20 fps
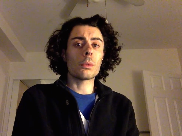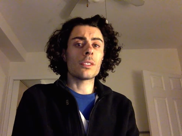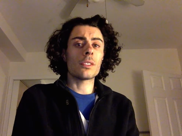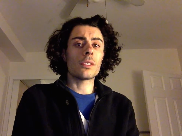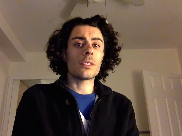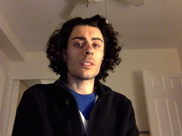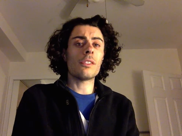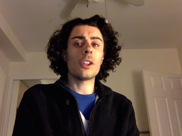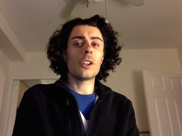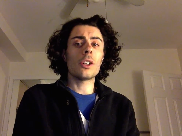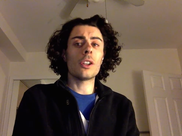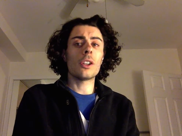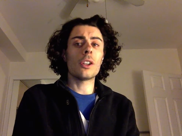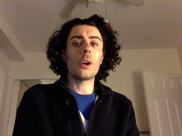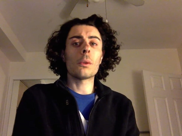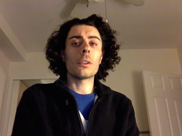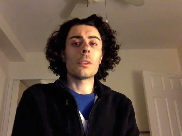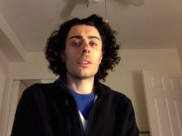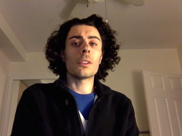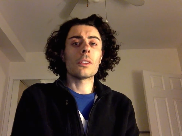I
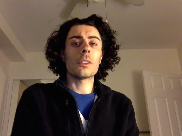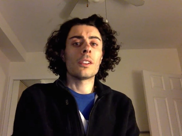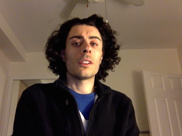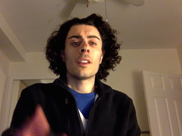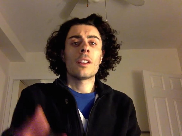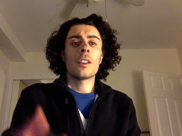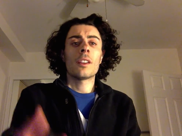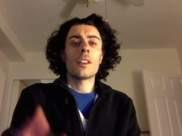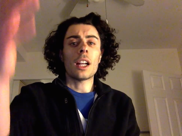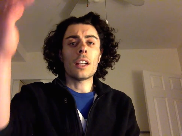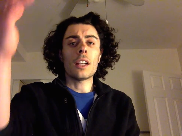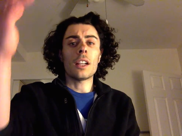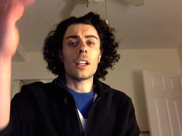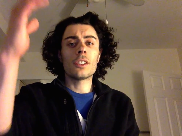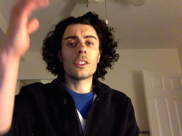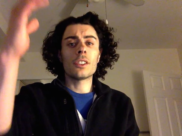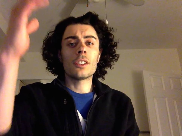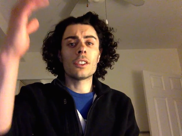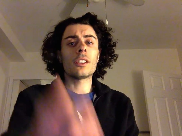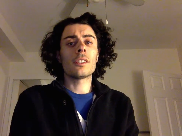feel, I
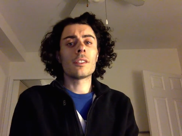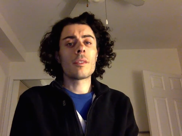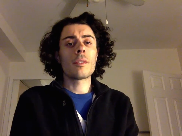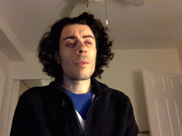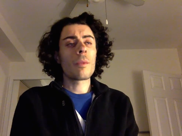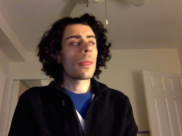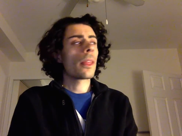feel